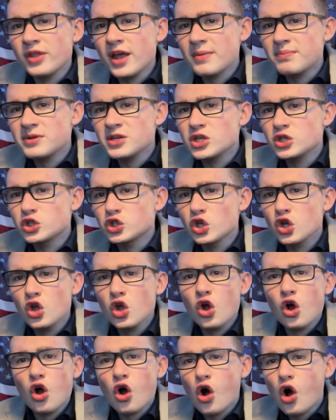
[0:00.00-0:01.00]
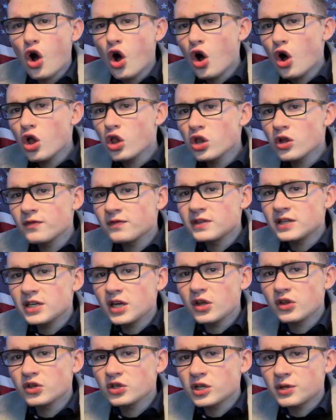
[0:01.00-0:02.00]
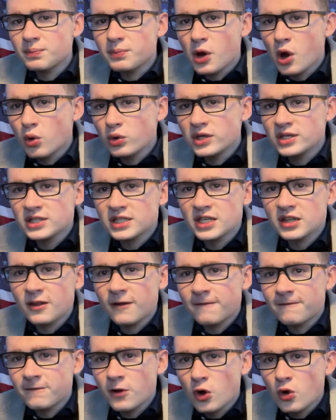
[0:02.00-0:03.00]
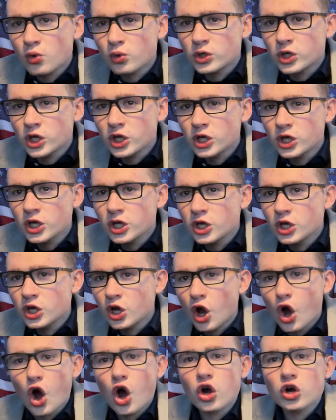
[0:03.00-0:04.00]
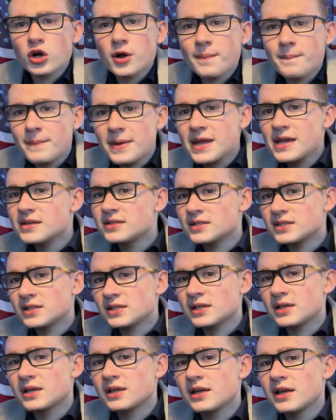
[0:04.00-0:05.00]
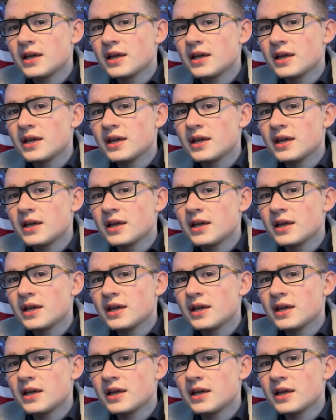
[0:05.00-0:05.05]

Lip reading: That means all of the other components in the phone are amazing.